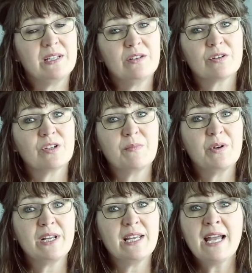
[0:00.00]
in your
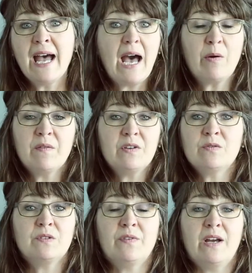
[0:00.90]
community, however
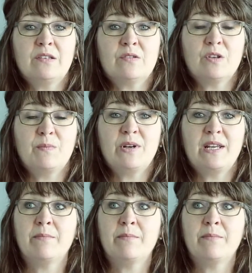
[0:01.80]
you define your community.